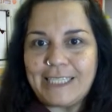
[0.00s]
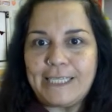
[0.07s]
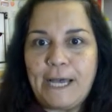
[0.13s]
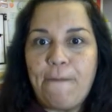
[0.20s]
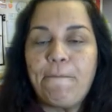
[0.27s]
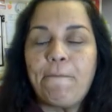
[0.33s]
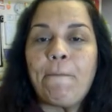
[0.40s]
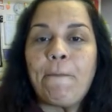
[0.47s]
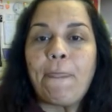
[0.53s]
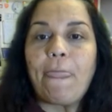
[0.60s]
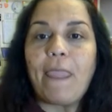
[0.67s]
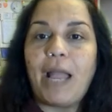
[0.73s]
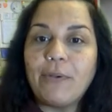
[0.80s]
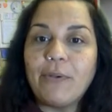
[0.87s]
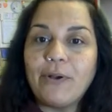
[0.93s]
So
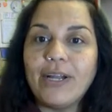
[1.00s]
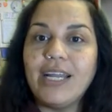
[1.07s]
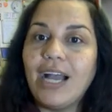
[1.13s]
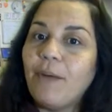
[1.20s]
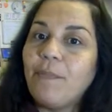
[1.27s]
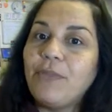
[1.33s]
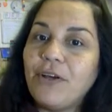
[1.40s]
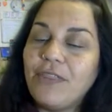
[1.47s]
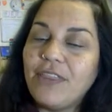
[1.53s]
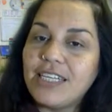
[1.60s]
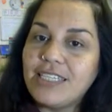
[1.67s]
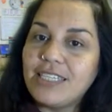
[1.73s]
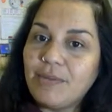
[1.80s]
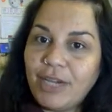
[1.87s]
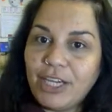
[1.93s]
I'm going to upload
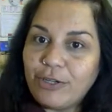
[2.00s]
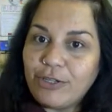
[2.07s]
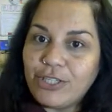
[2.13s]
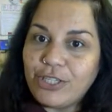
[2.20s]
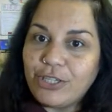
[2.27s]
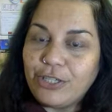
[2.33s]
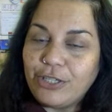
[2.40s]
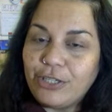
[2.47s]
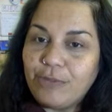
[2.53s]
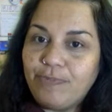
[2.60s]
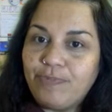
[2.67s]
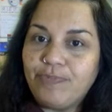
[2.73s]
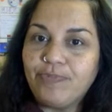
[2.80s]
this to my YouTube.